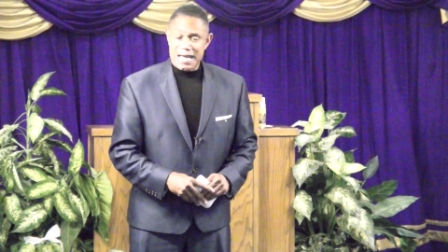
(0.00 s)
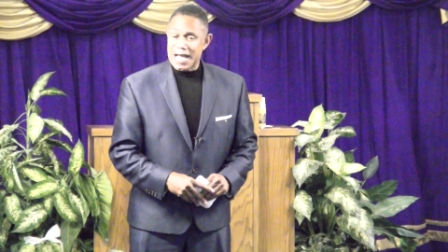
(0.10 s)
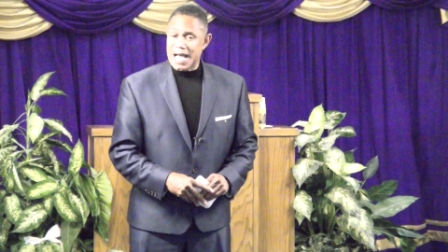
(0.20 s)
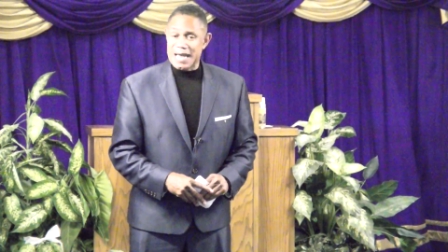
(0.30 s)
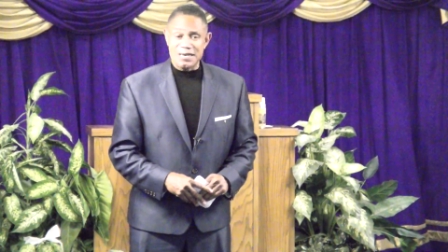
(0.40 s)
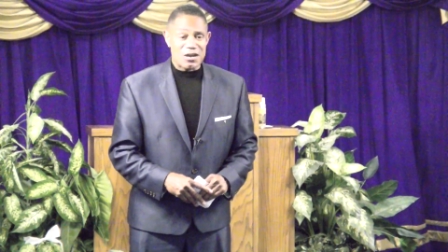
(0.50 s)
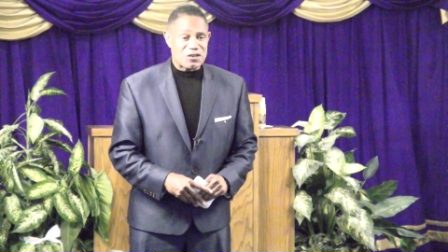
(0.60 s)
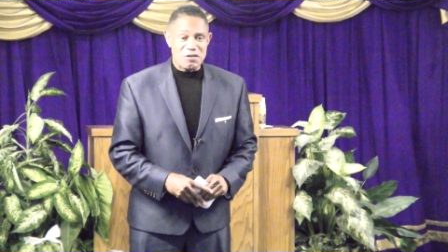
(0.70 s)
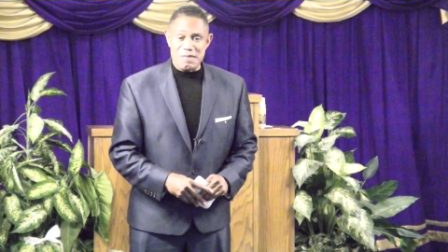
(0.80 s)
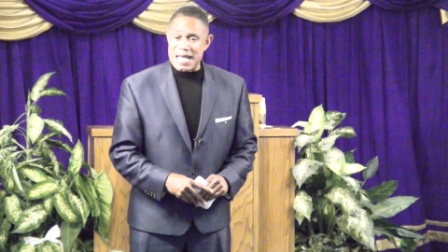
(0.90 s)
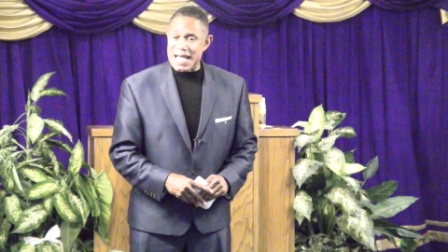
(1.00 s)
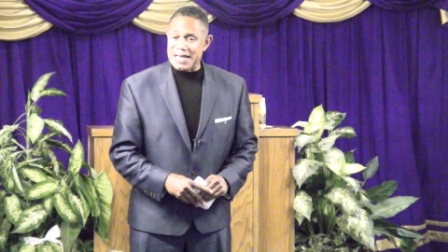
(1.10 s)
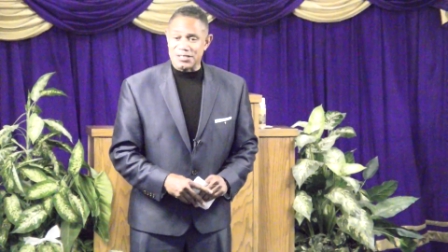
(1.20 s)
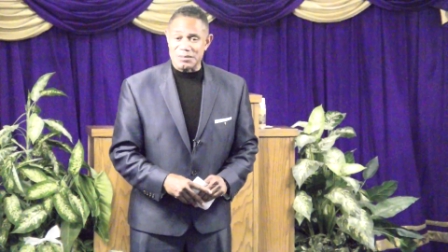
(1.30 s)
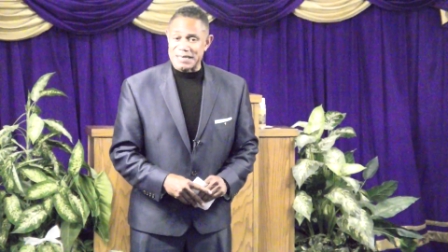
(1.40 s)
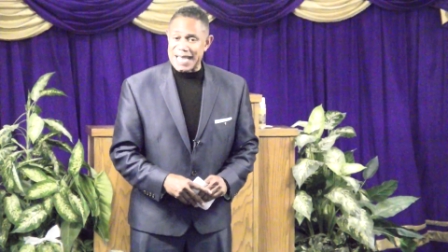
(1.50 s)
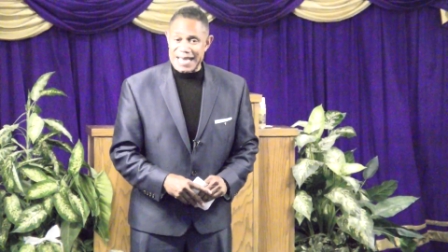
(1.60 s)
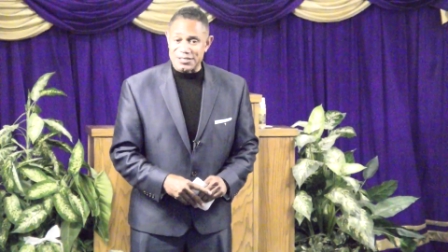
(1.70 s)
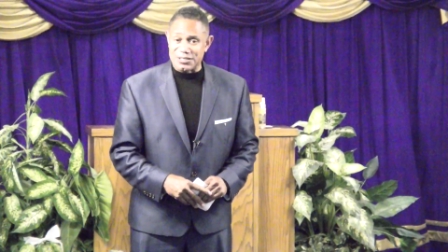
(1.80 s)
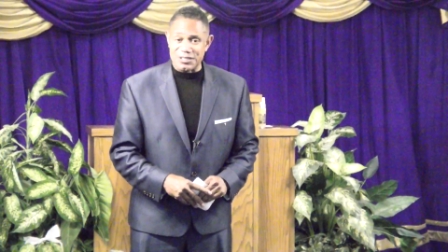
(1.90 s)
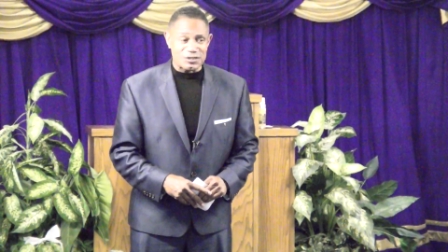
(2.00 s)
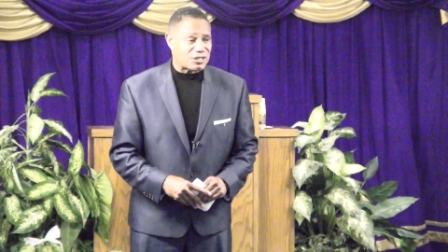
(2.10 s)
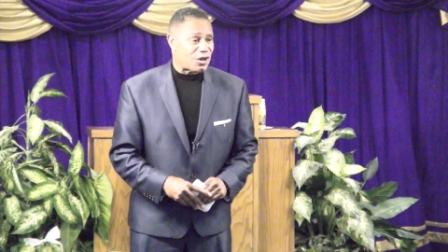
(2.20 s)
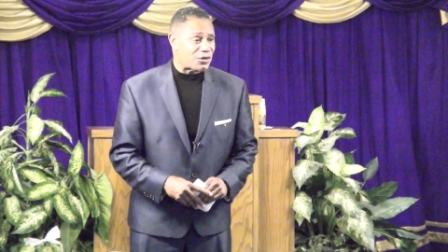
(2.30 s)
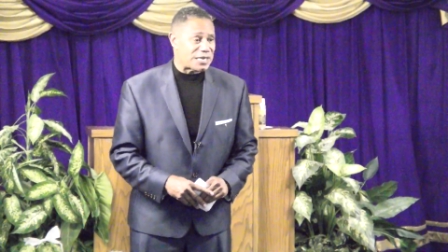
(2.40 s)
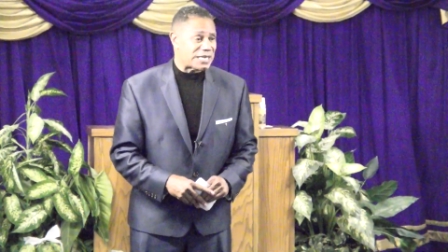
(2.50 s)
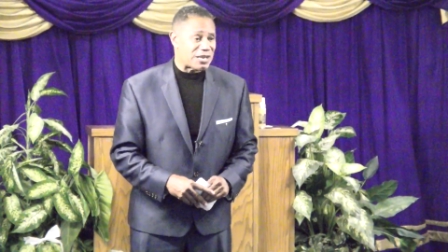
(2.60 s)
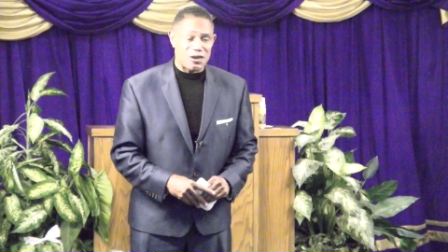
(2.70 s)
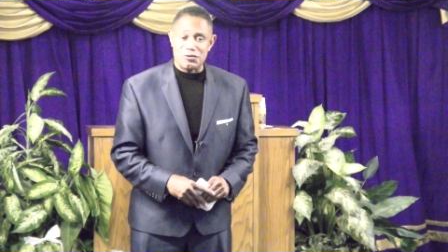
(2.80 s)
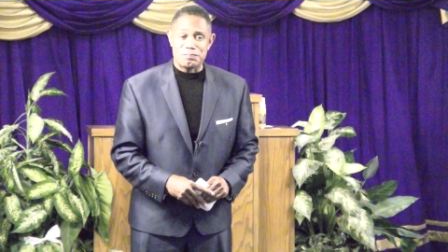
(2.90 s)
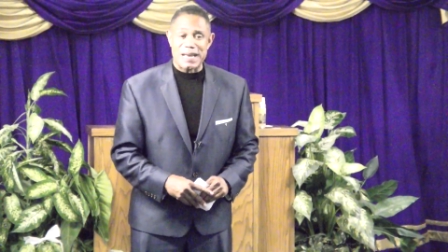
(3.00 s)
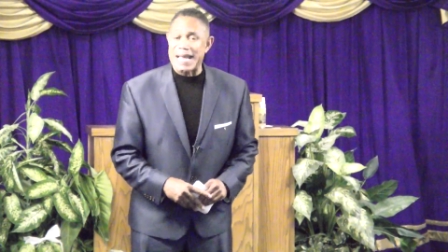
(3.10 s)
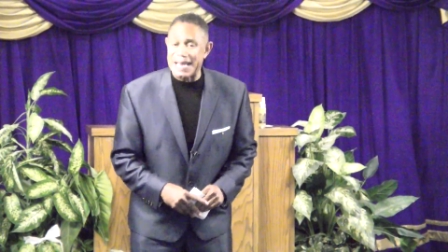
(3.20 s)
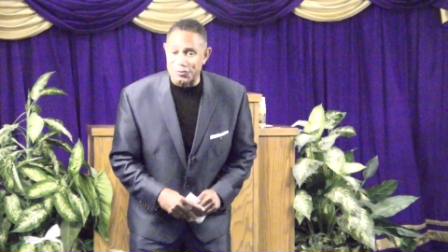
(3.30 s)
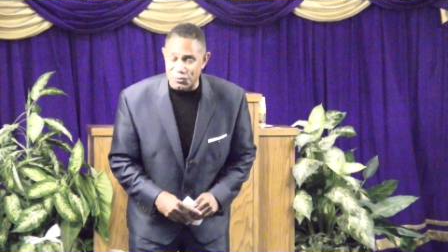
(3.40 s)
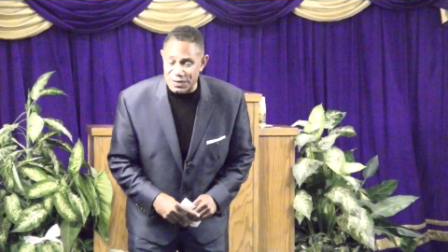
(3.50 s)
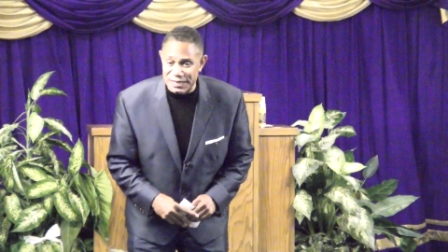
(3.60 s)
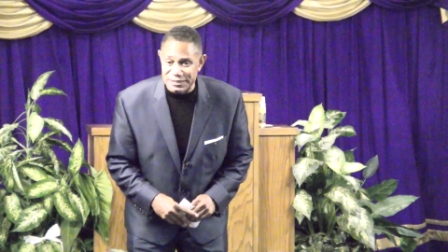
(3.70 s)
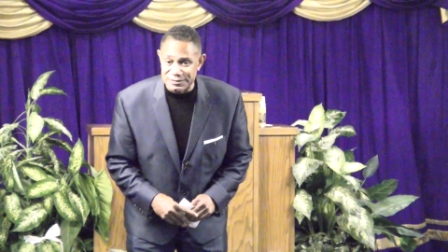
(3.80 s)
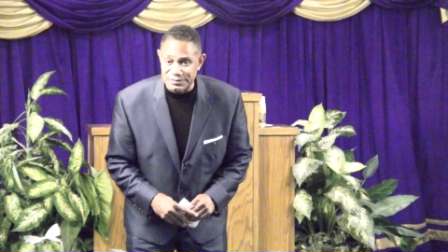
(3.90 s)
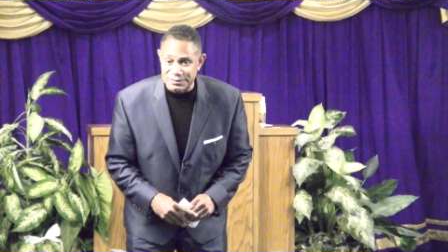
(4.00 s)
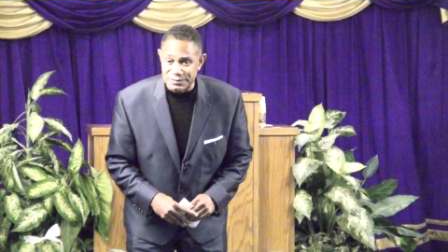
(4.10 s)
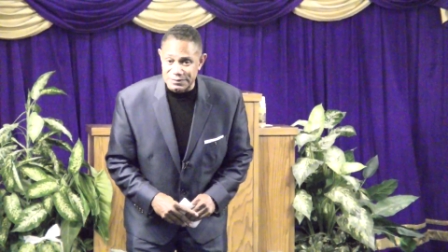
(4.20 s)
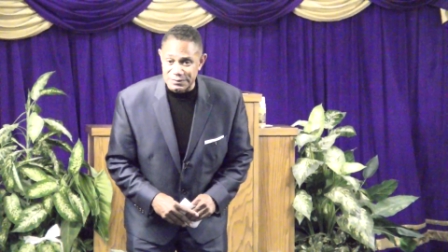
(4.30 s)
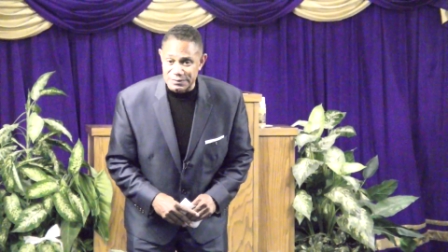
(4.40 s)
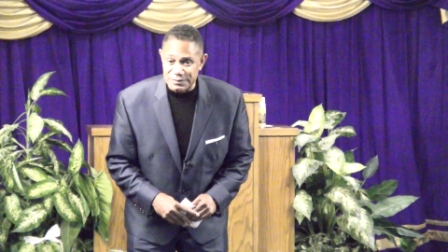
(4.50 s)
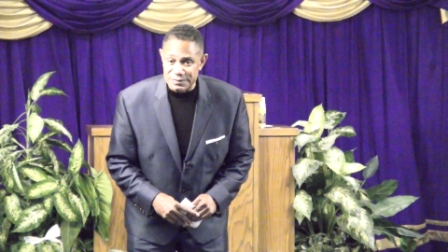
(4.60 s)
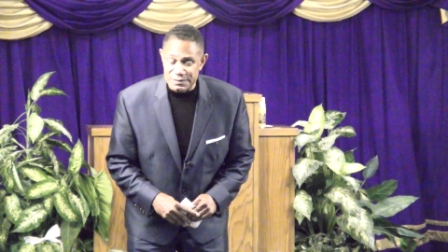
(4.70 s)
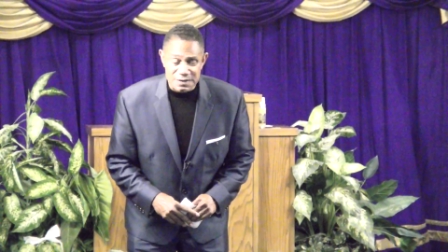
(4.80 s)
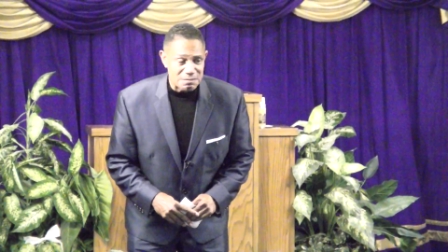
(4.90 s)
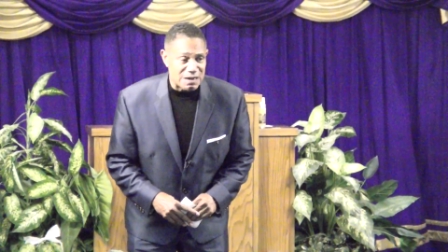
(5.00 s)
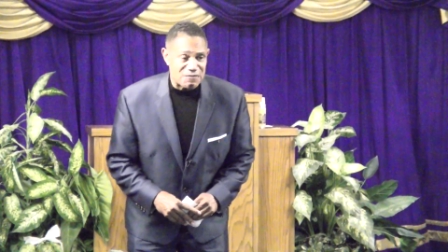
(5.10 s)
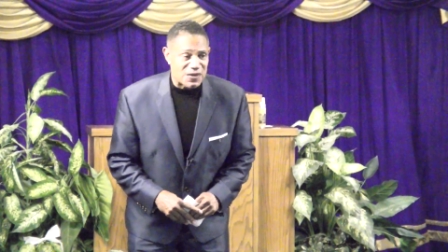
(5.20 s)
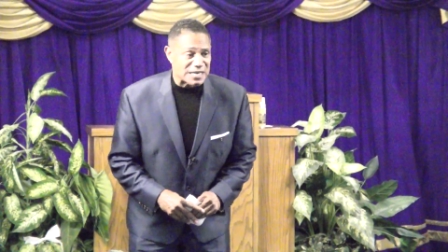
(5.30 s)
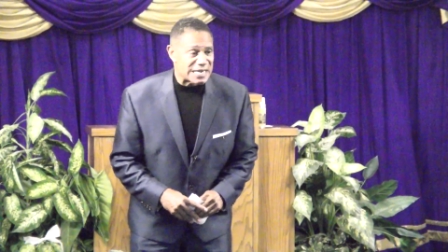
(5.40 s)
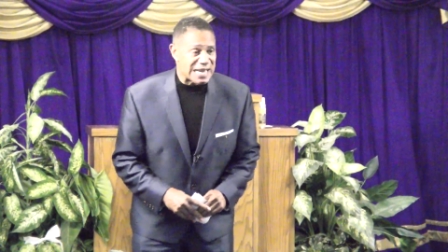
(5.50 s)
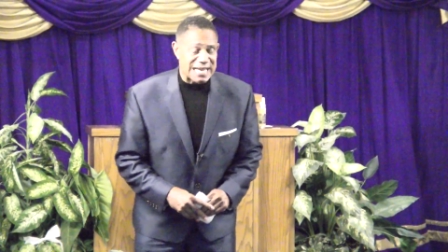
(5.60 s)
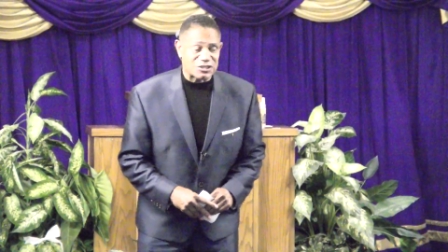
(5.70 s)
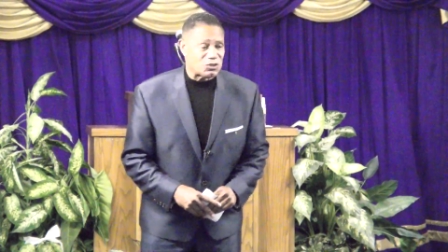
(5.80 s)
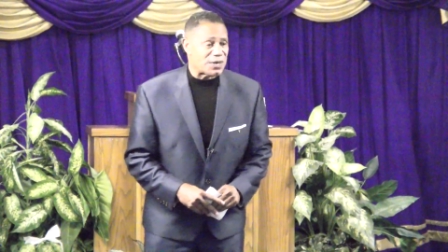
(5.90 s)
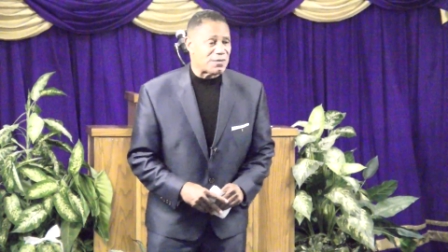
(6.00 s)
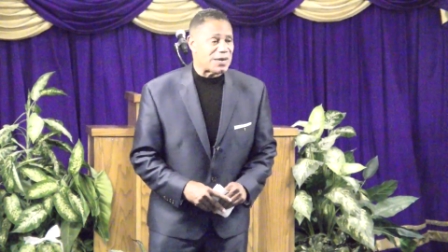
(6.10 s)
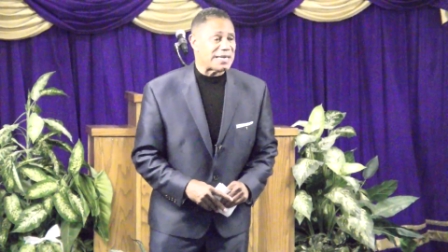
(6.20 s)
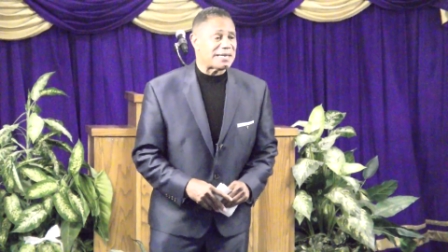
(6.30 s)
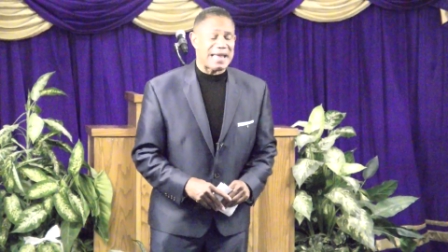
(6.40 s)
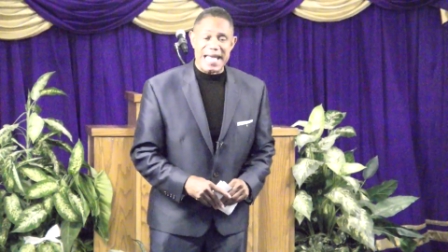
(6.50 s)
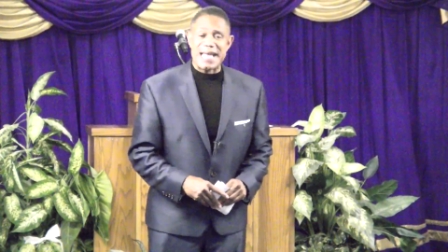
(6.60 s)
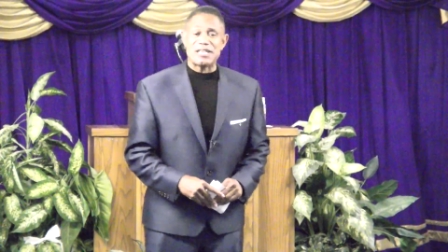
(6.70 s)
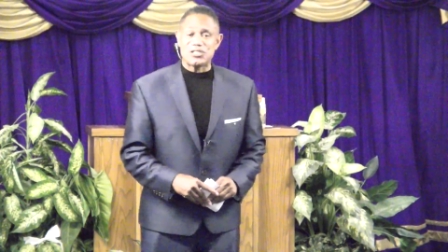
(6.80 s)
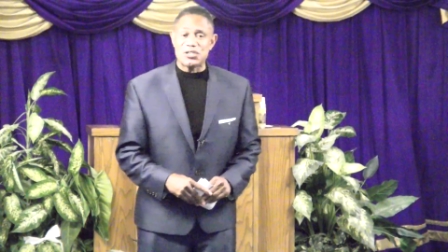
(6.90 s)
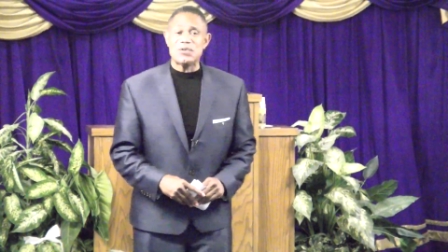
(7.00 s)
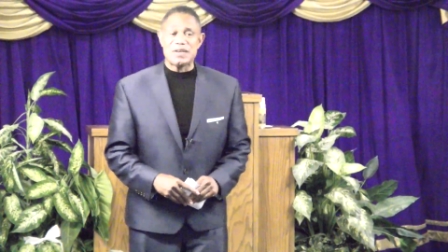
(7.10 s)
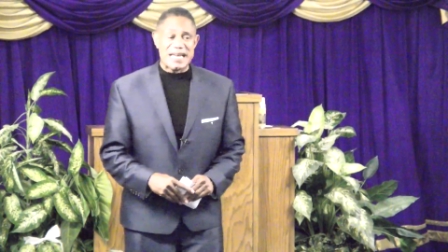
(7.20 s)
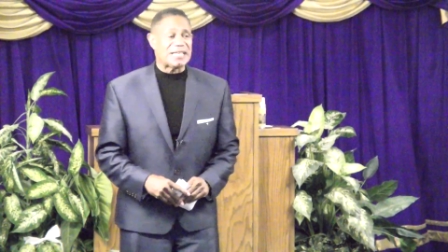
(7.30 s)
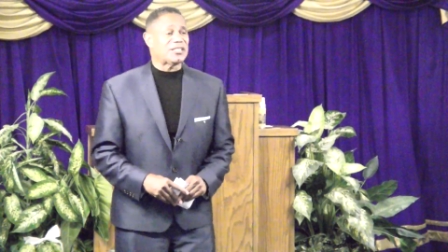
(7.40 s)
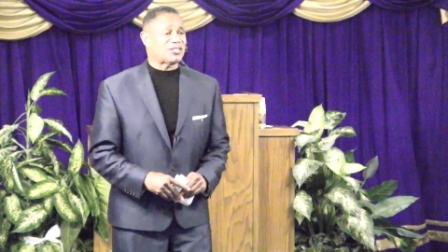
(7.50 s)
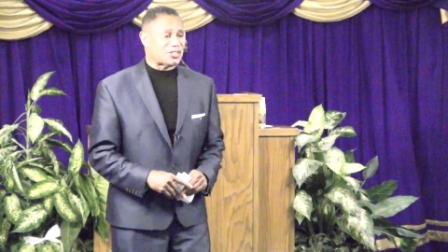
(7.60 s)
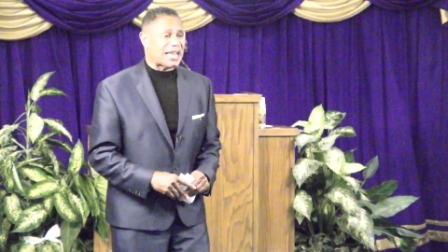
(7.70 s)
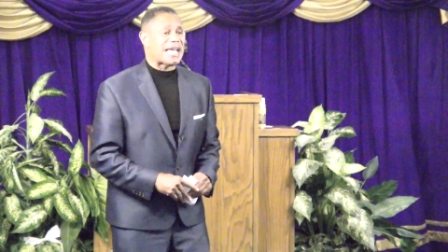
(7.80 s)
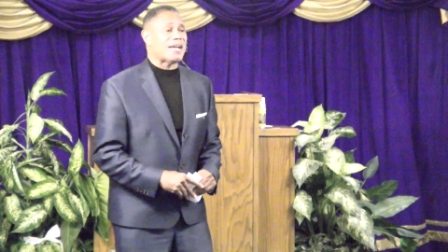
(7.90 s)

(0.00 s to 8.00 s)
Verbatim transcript: I know you may have some cases of soda in your pantry, but for the next 21 days, you need to stay